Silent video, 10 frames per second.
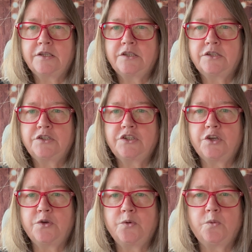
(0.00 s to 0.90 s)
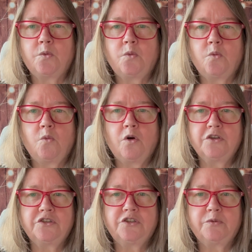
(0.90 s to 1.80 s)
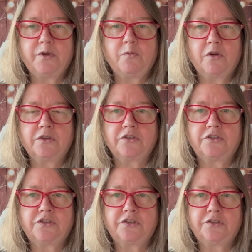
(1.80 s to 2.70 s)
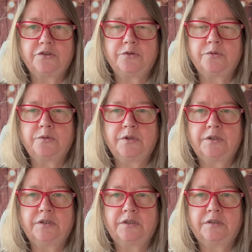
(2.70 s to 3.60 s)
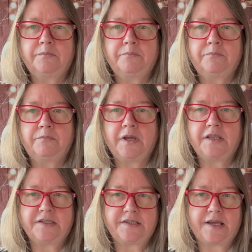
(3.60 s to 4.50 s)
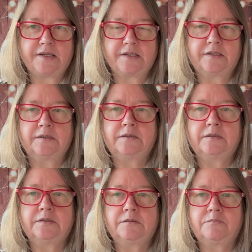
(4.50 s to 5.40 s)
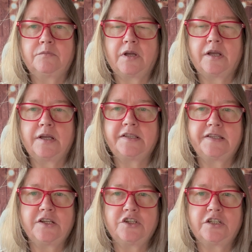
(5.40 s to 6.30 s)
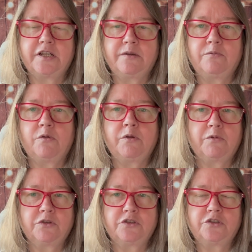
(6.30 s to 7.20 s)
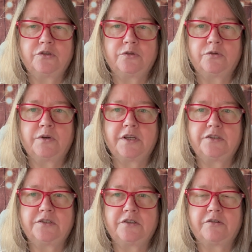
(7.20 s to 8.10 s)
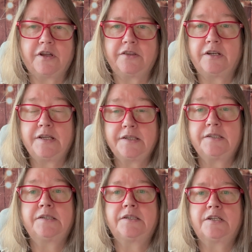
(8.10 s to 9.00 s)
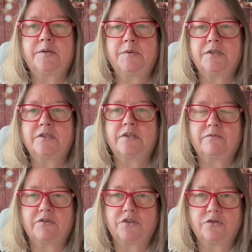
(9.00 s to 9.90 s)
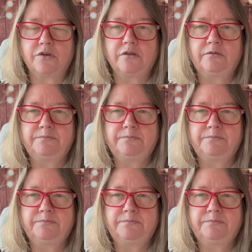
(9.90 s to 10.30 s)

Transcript: So what do we want to do instead? Essentially, what we want to do is to create the least disturbance of the soil